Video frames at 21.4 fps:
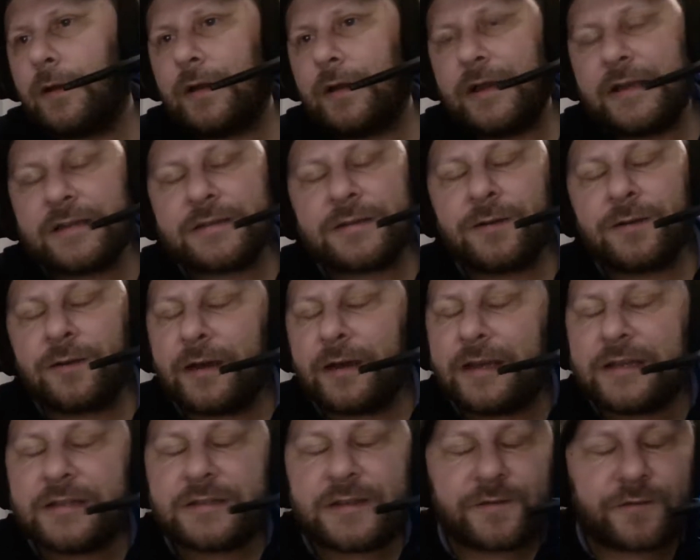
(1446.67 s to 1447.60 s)
it's not
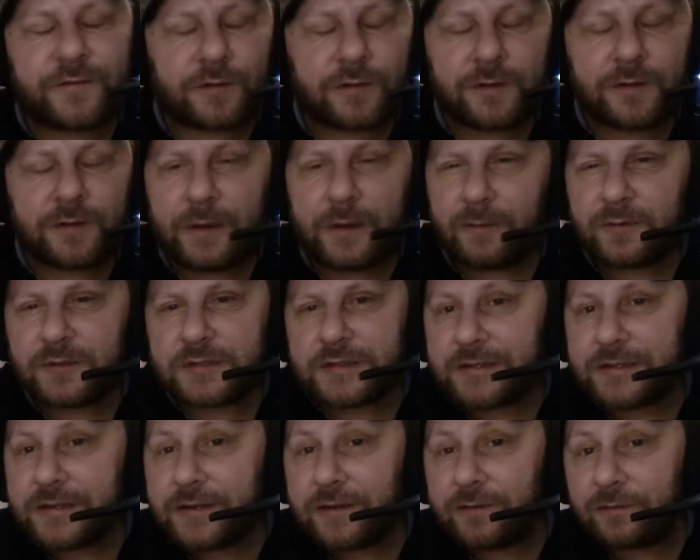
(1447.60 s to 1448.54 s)
easy for other people to
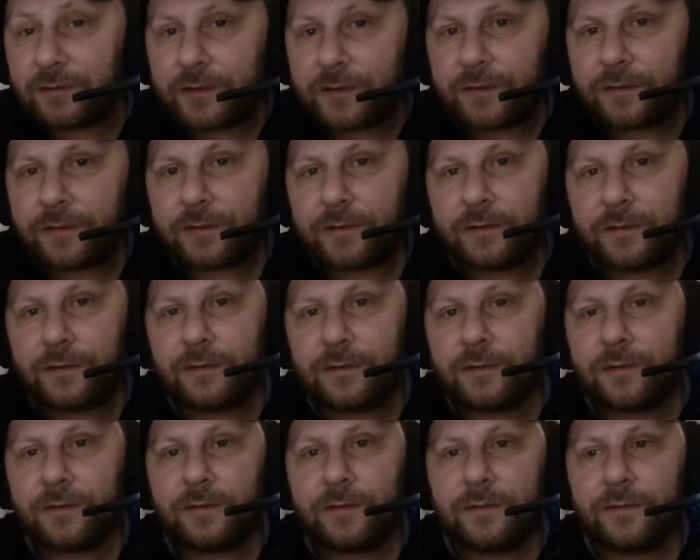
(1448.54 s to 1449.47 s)
deal with.
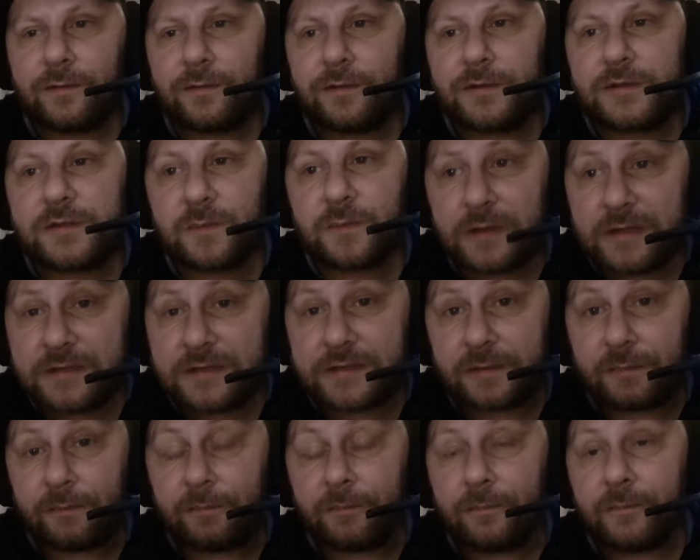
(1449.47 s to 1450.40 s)

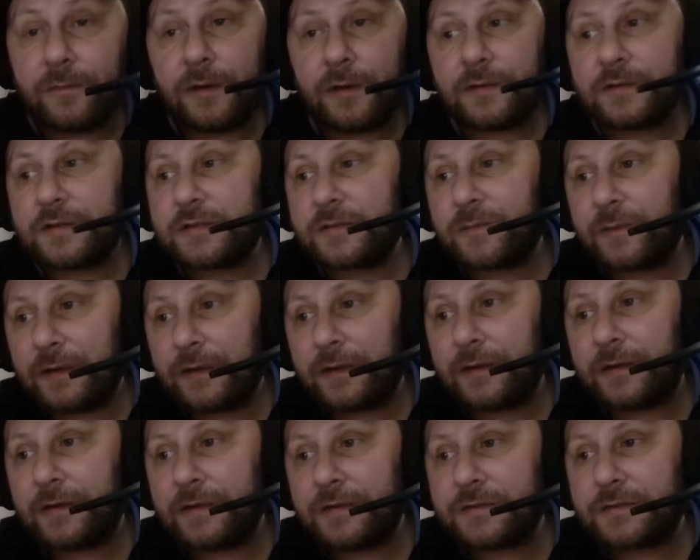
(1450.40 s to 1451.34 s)
Splitting,
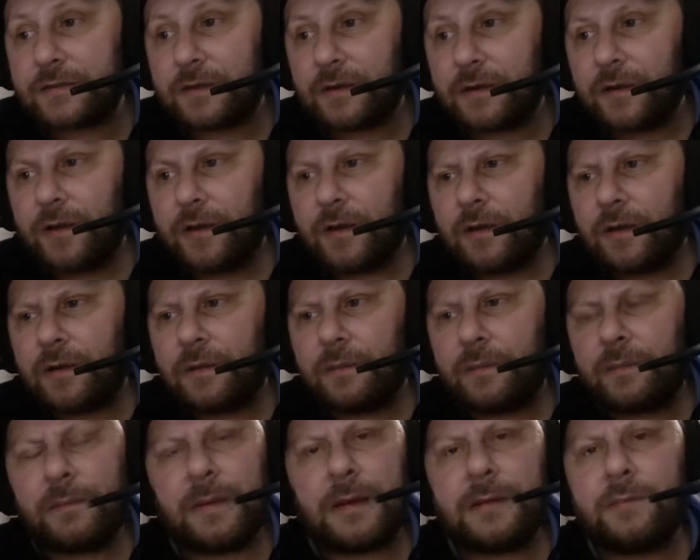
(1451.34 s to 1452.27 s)
splitting is,
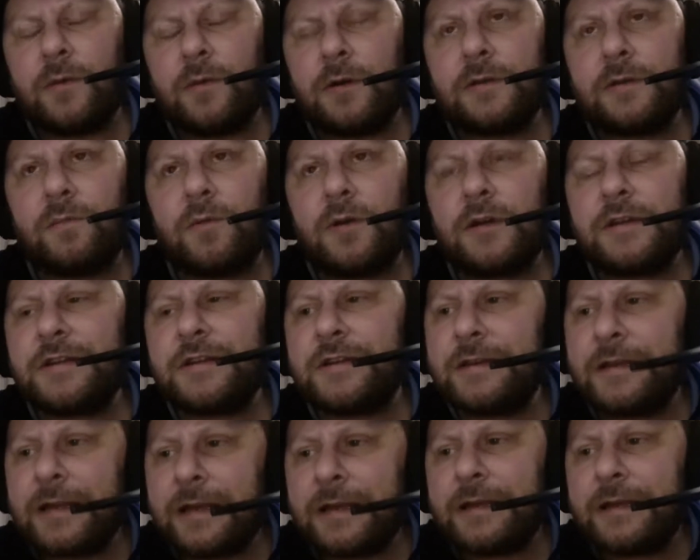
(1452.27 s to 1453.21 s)
mate. Why do you
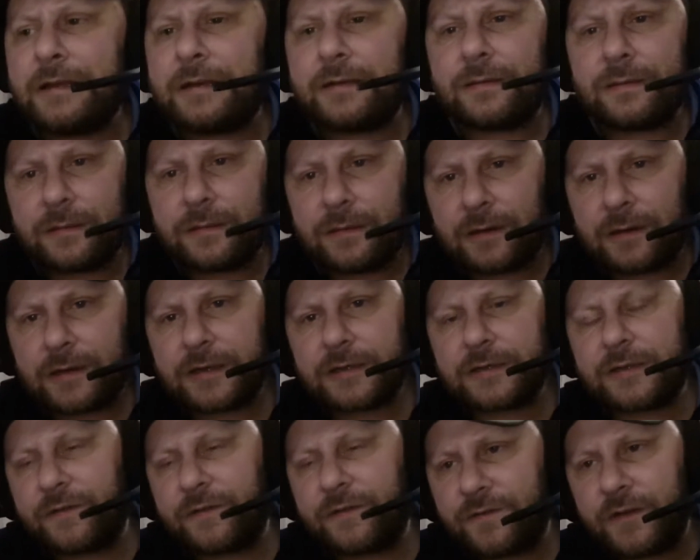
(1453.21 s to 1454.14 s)
need like a
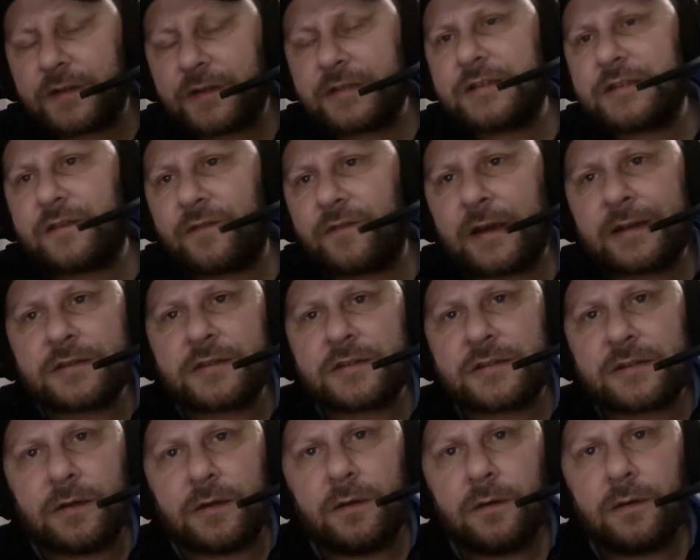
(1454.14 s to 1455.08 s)
definitive
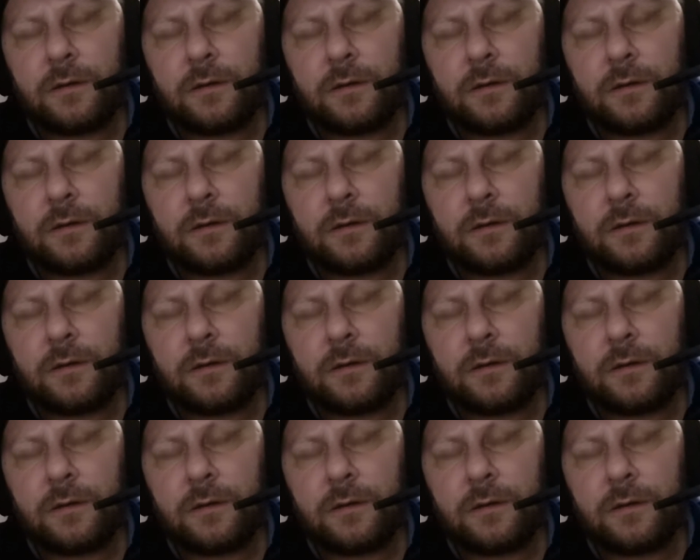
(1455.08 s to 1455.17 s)
answer?